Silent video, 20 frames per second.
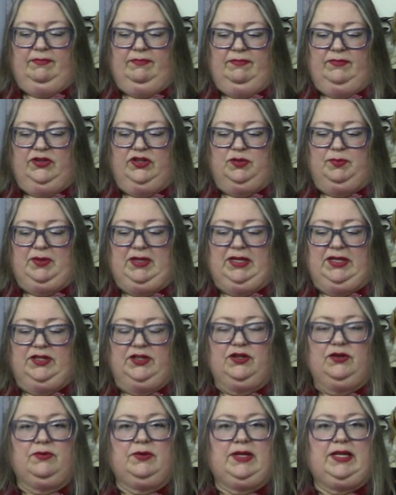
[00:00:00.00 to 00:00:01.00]
Just because
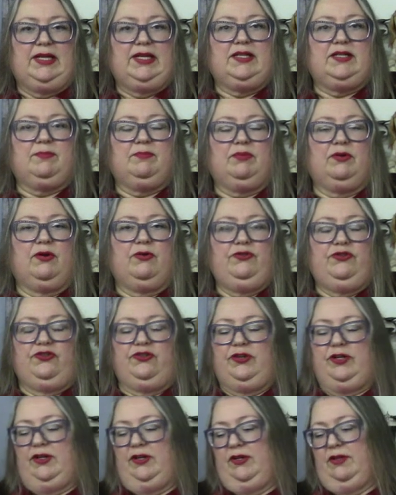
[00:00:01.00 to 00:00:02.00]
no one has
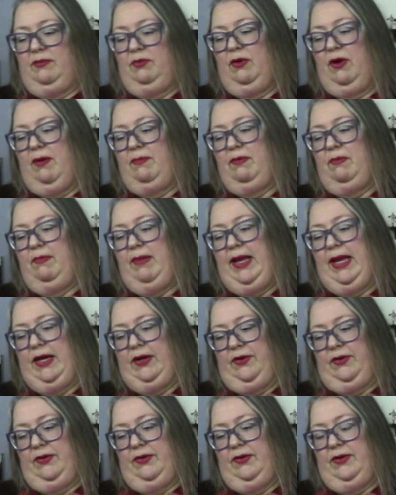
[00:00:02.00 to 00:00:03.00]
approached it in a proper
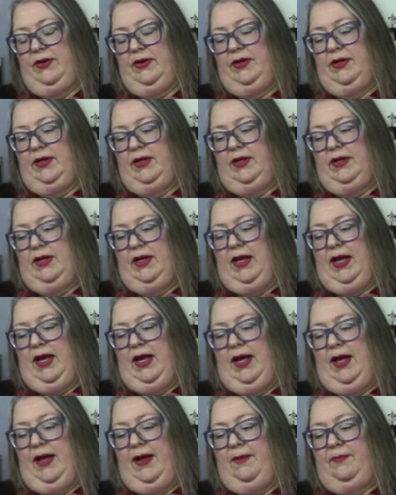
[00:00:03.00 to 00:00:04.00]
manner
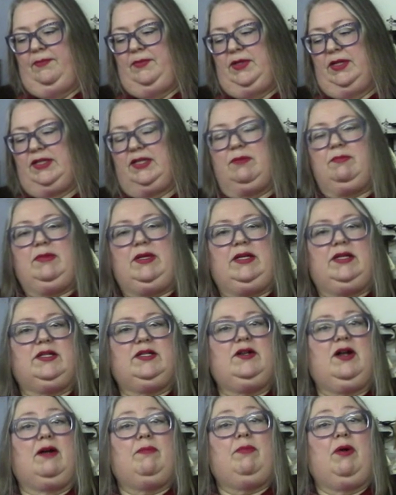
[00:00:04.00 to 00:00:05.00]
doesn't mean it's
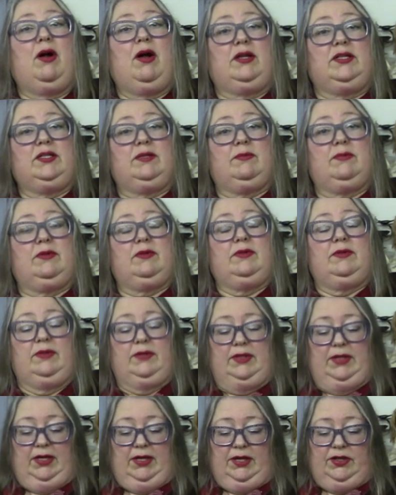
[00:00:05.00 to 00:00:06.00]
not possible.
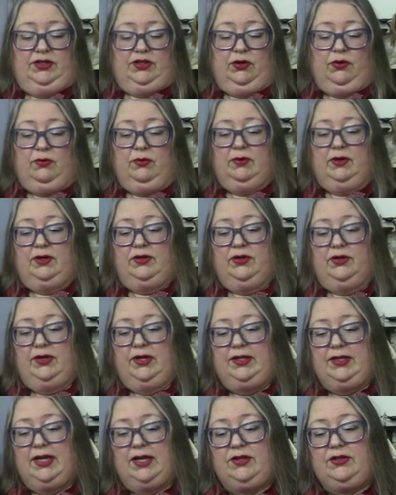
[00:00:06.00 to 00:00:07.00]
So
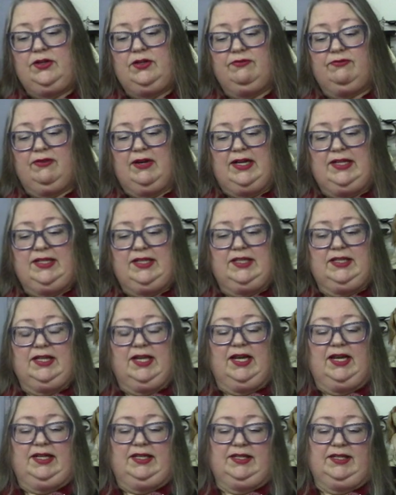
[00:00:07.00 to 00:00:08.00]
turning then to the Francis
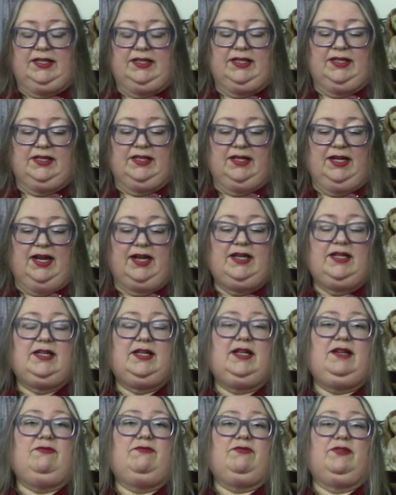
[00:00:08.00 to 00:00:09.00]
case, this is a
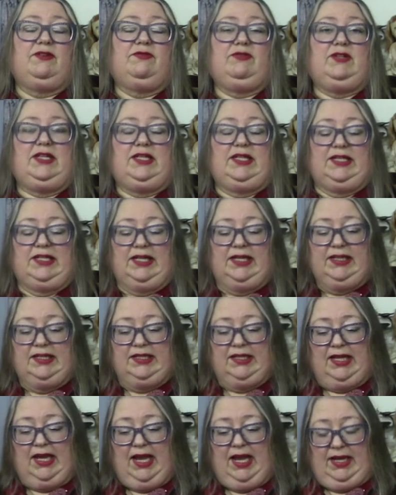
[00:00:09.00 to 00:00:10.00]
1956
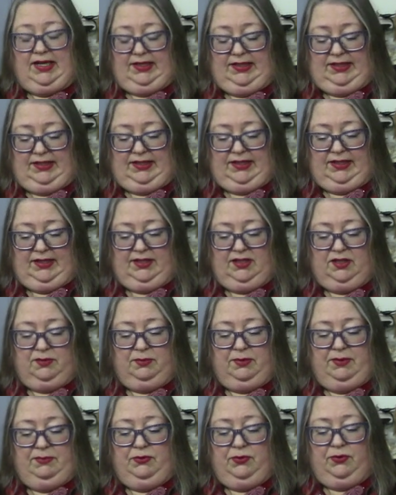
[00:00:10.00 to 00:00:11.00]
case that the
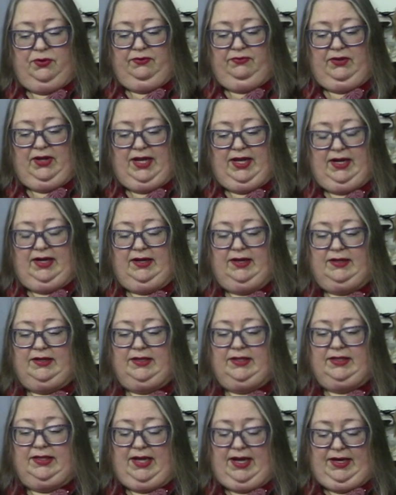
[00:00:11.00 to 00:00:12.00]
Supreme Court of Canada
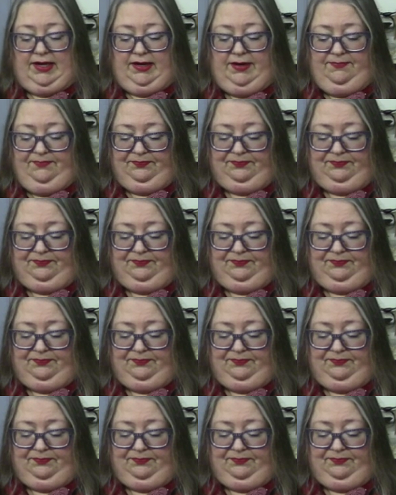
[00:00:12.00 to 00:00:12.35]
decided.